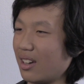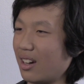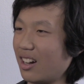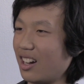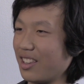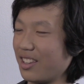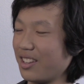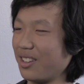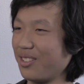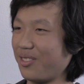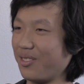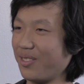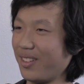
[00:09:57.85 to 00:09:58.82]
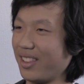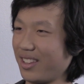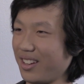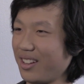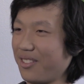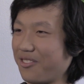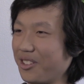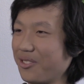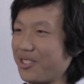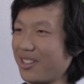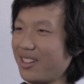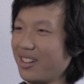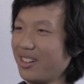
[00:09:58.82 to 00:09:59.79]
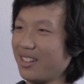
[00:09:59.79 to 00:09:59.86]
Uh, in the near in the near
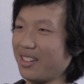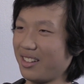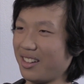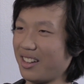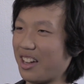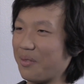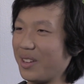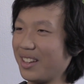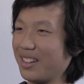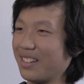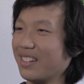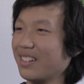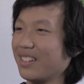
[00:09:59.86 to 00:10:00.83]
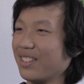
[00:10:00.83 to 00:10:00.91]
future, I mean,